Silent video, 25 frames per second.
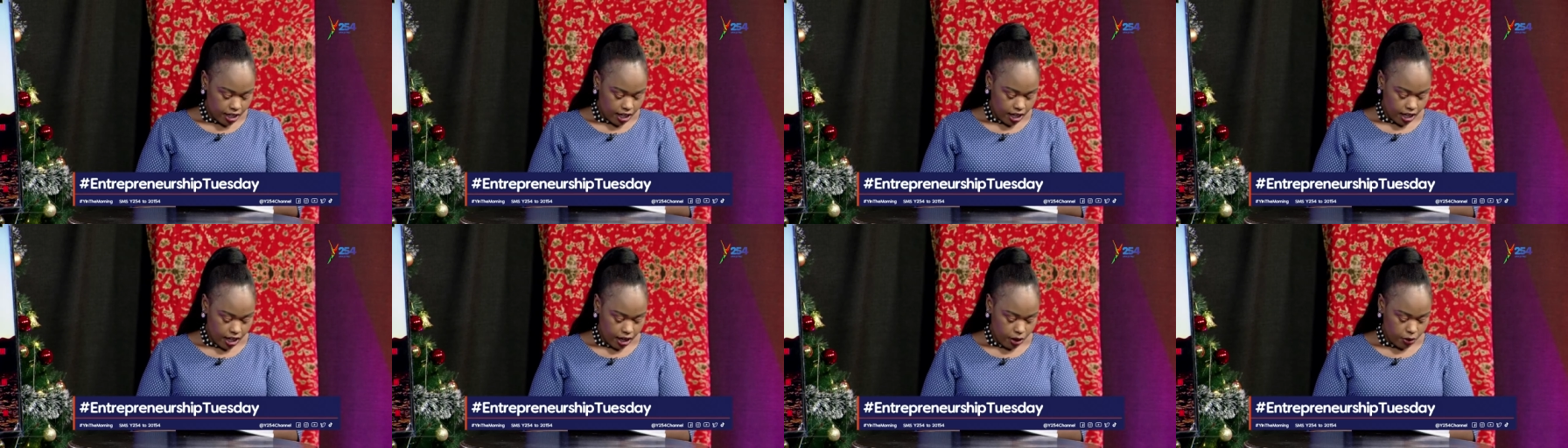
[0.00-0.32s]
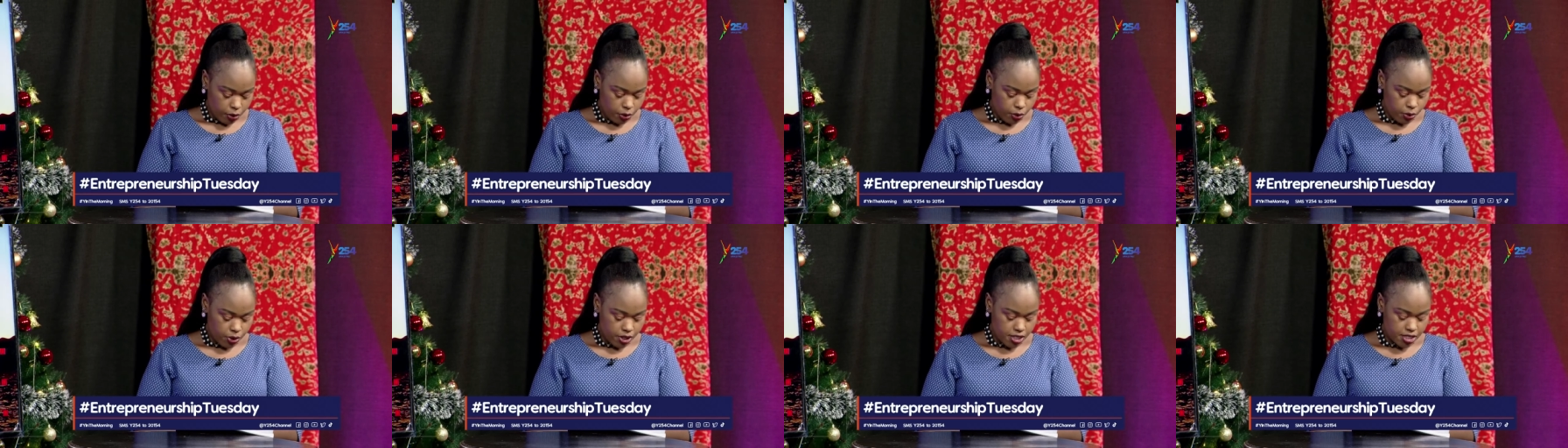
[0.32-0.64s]
uh,
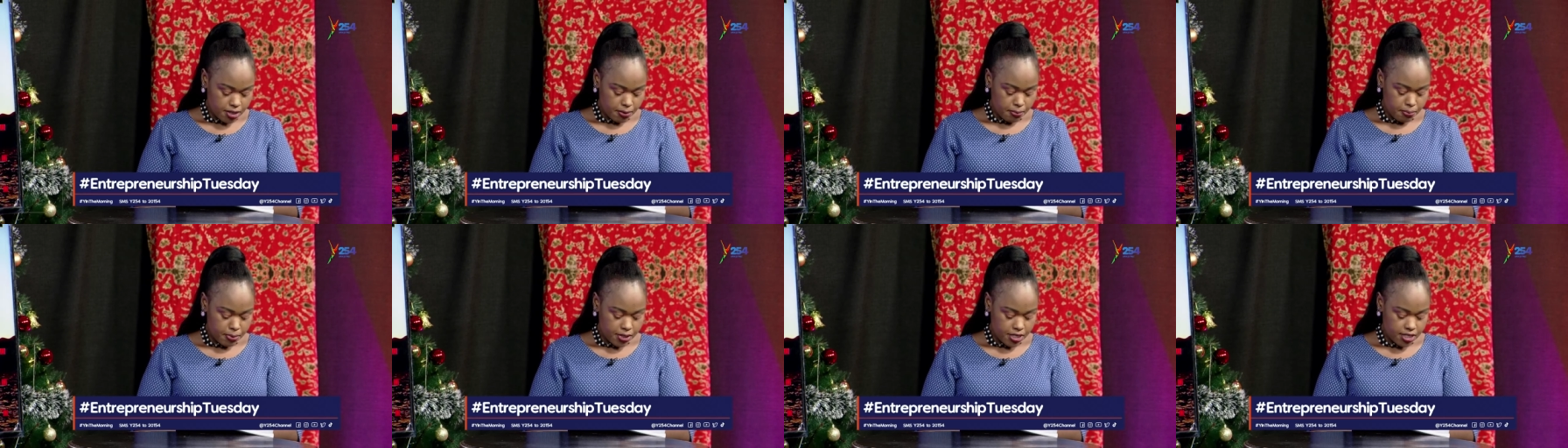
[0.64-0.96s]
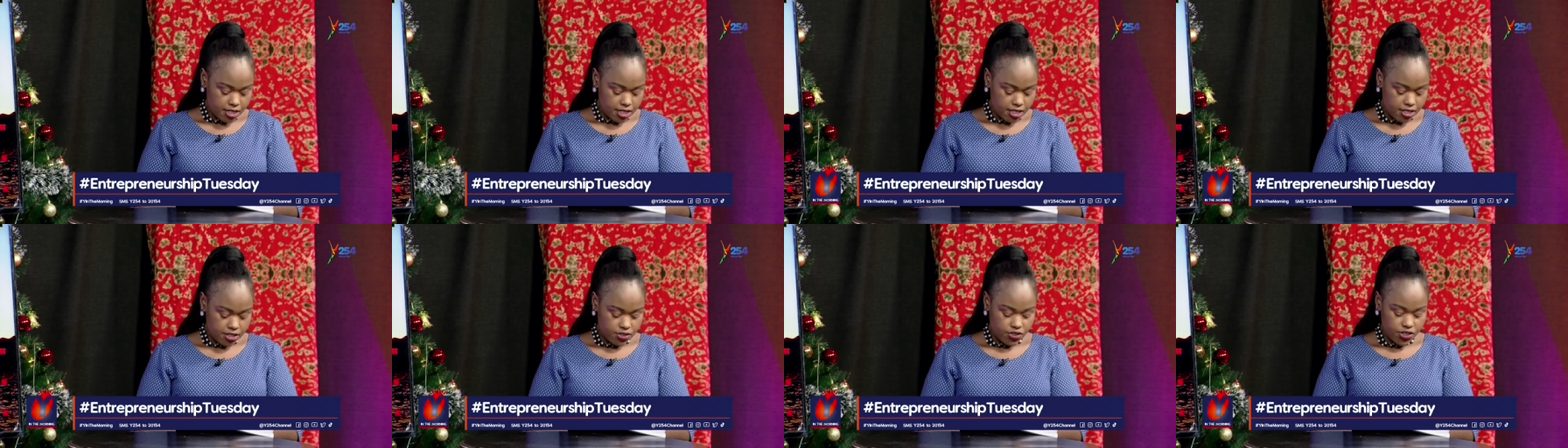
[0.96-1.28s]
who is a
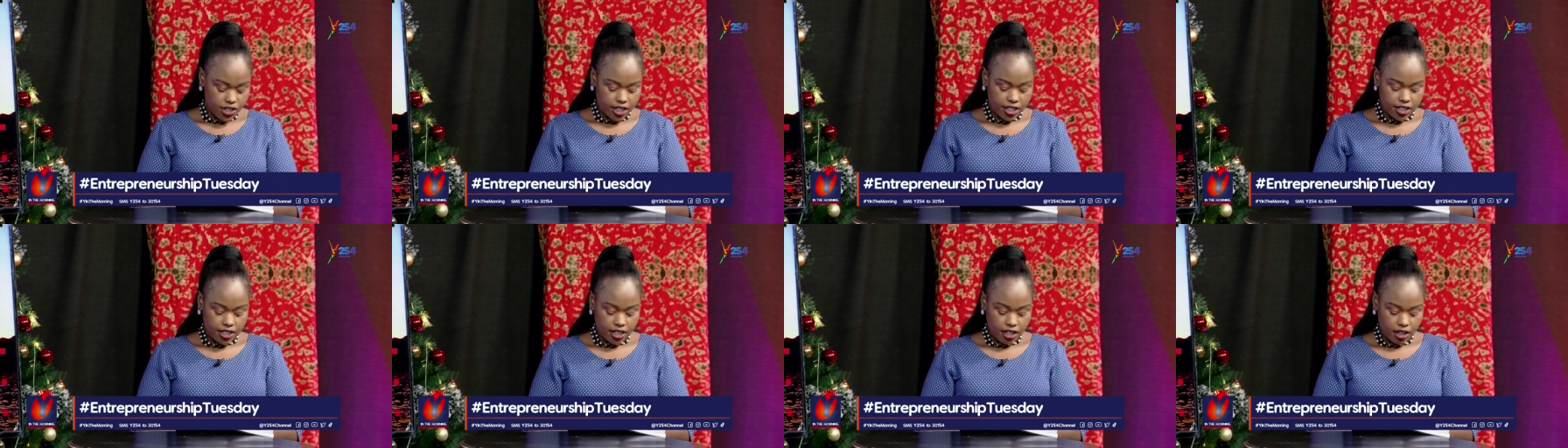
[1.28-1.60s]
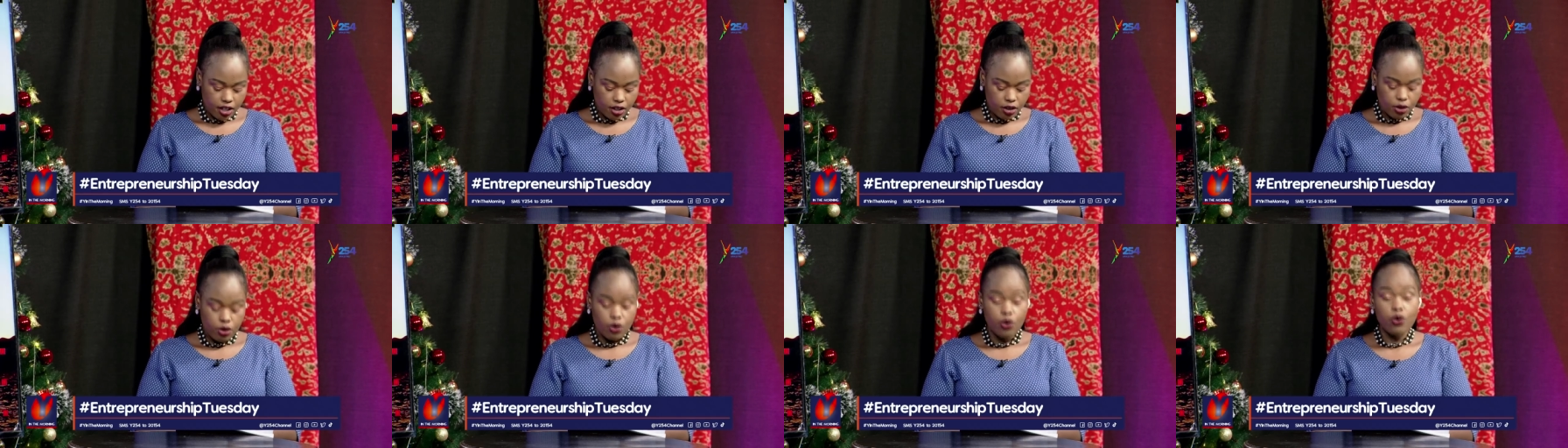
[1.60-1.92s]
business
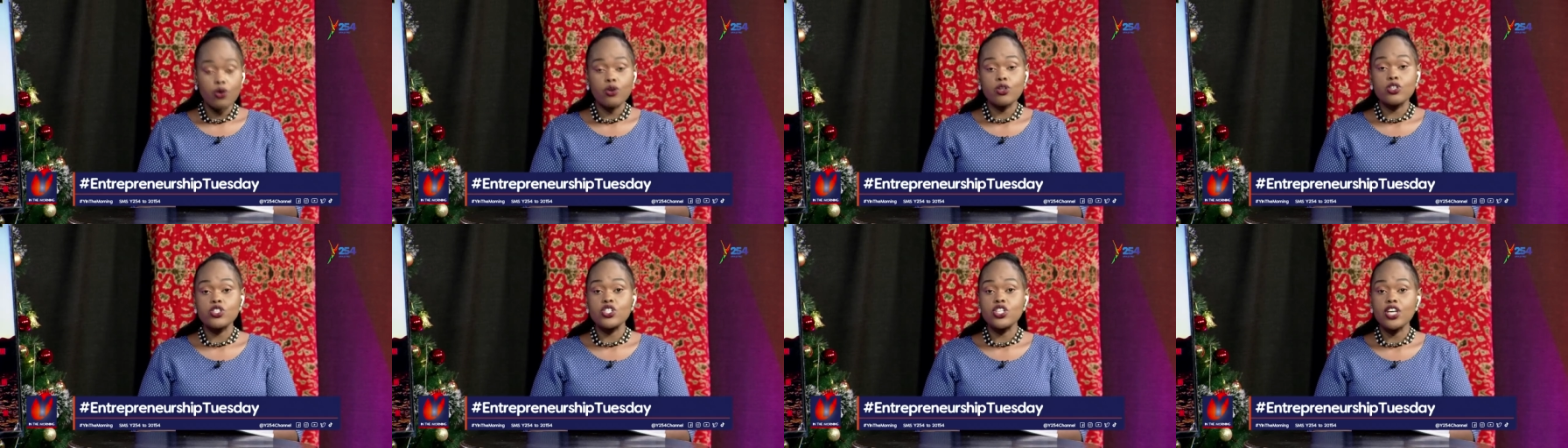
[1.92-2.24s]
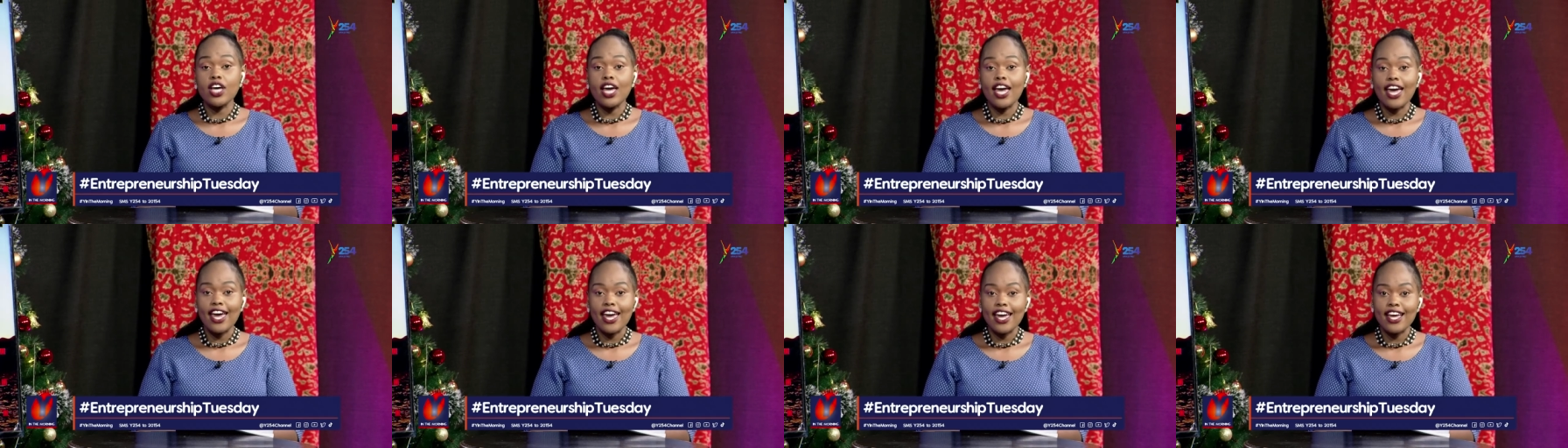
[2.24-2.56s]
trainer, coach,
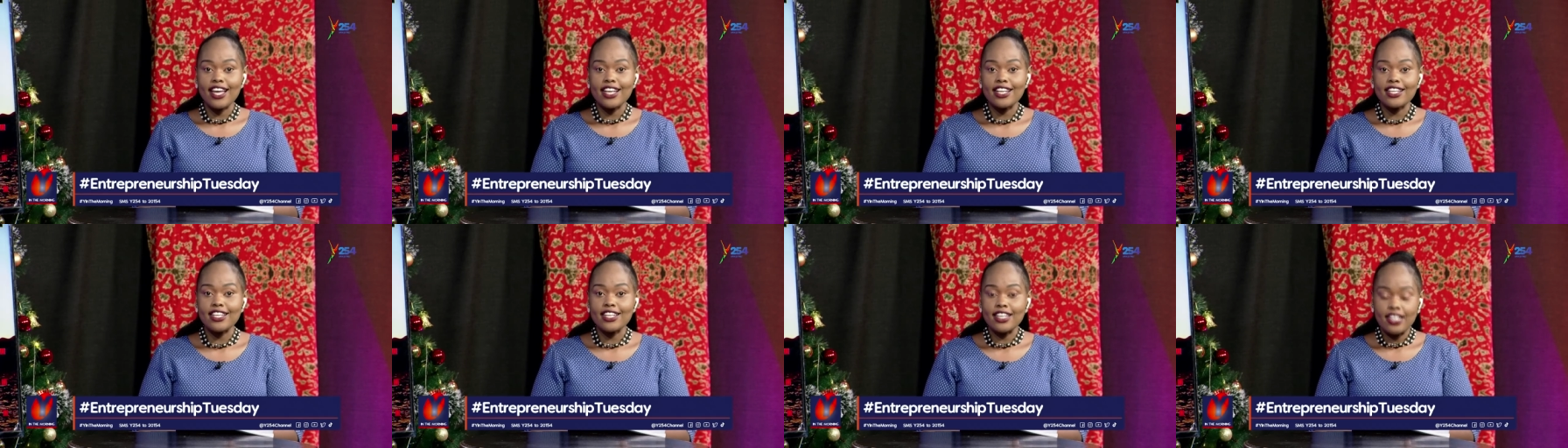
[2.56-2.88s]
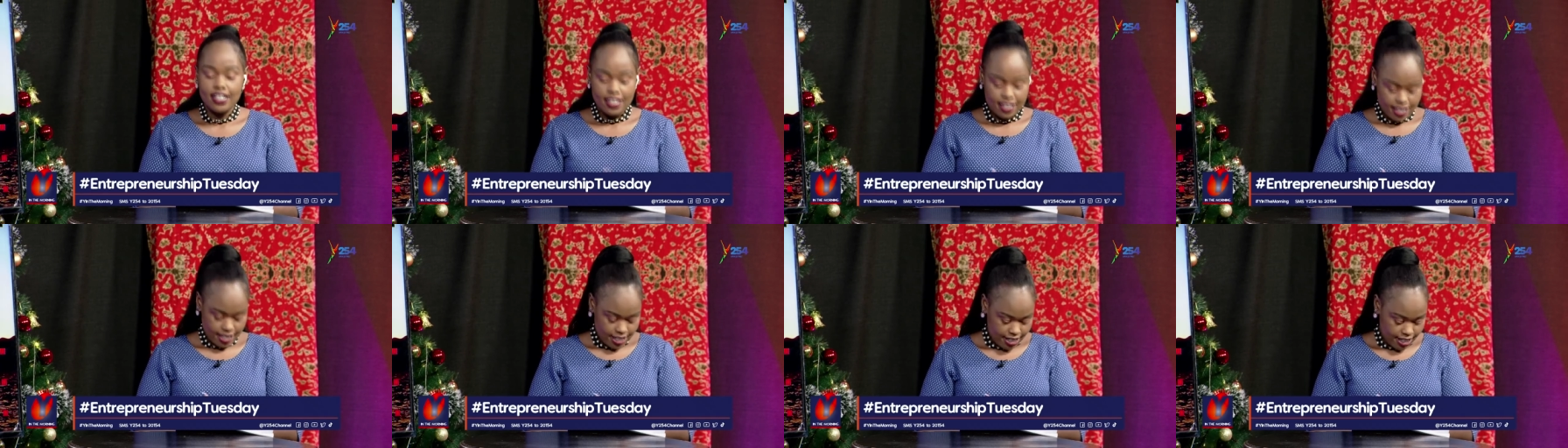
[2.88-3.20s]
and
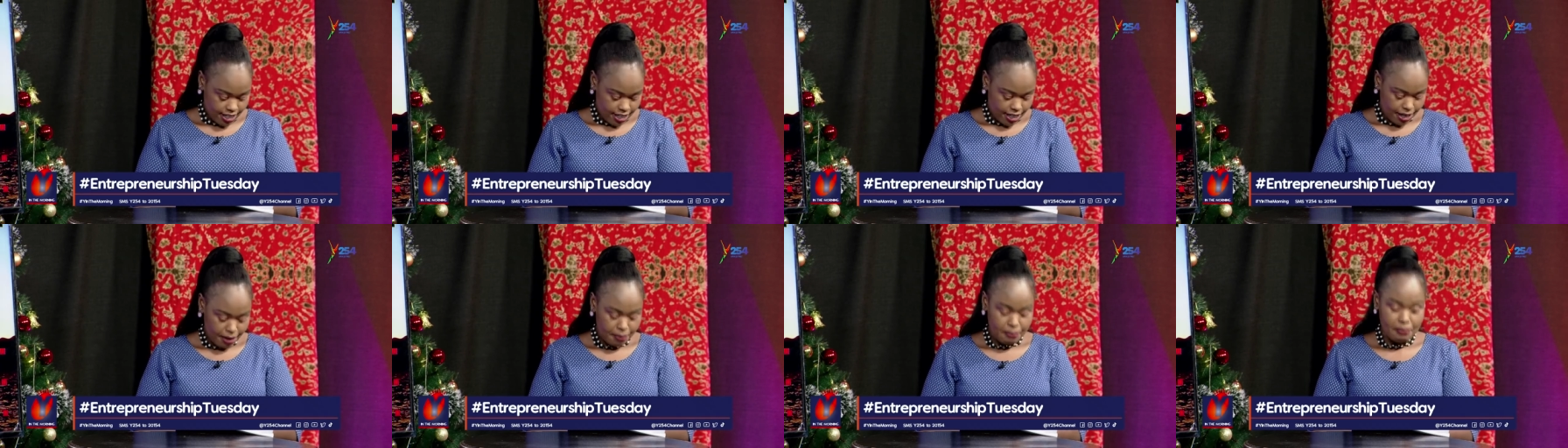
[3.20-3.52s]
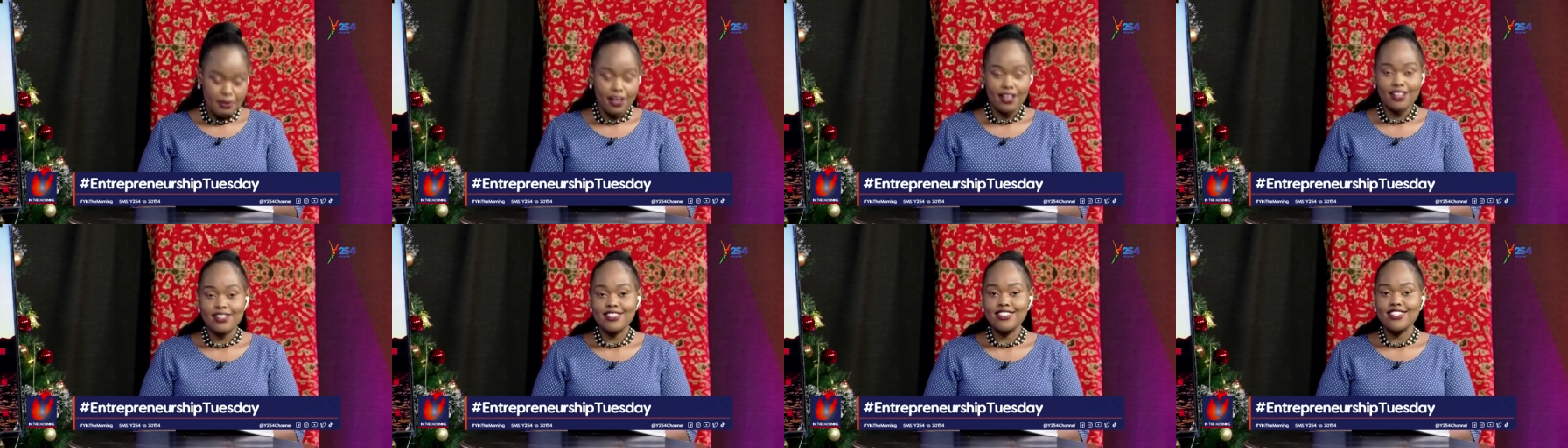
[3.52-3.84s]
a
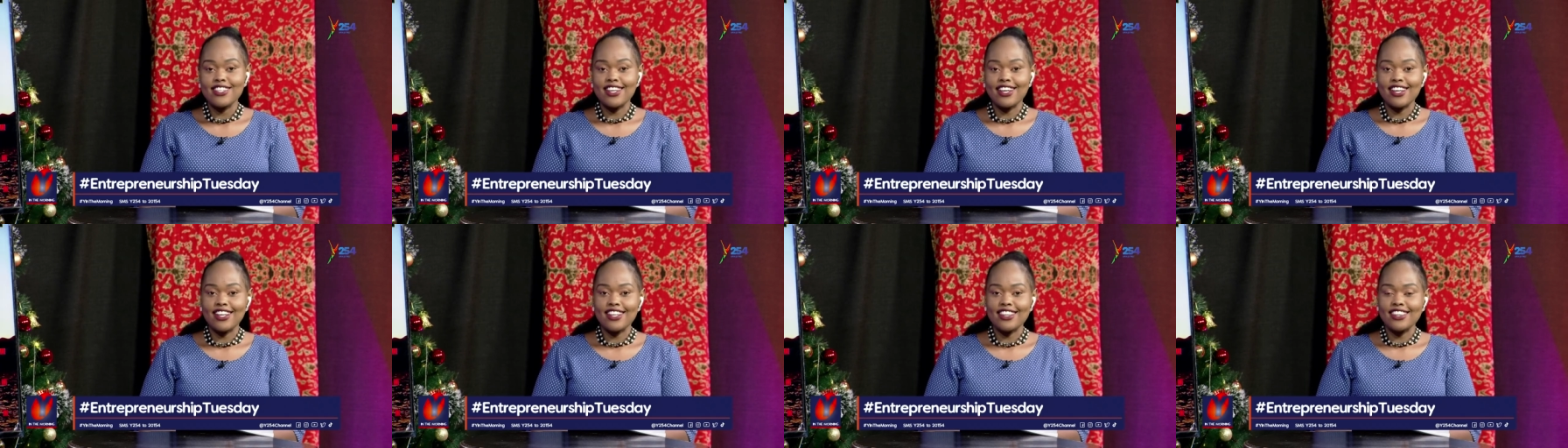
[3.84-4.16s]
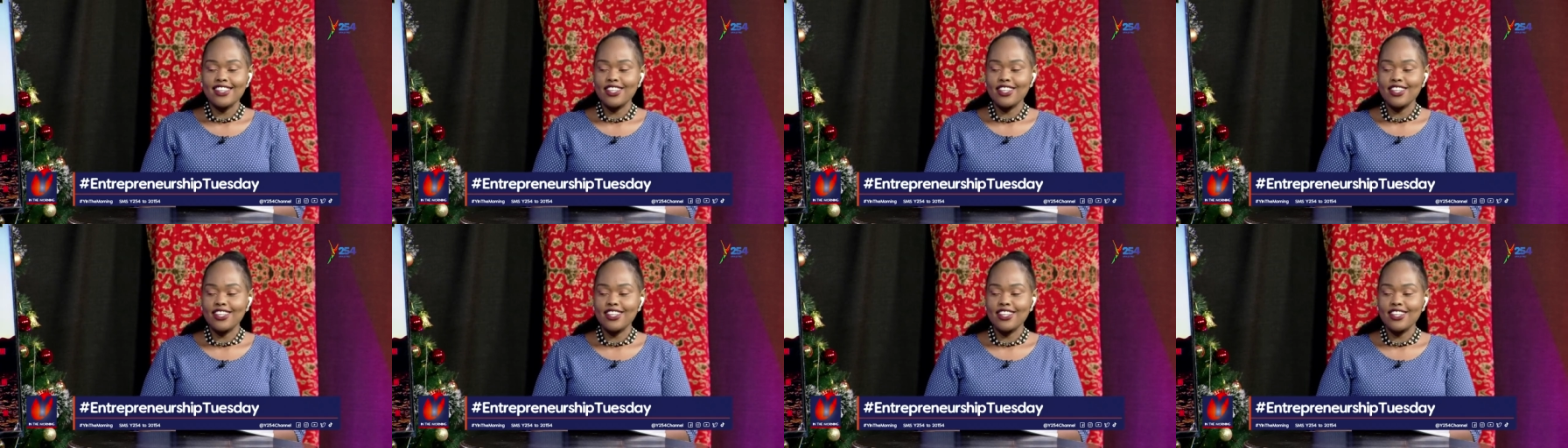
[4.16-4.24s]
mentor.